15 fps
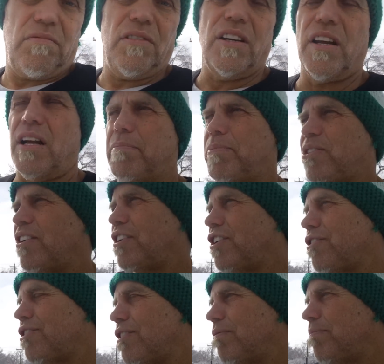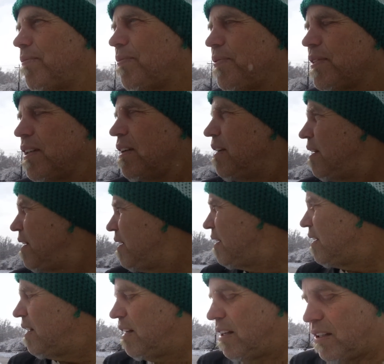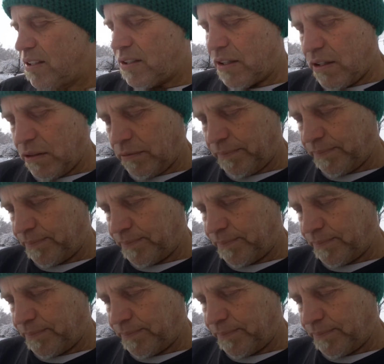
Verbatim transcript: look it up. It's on YouTube. So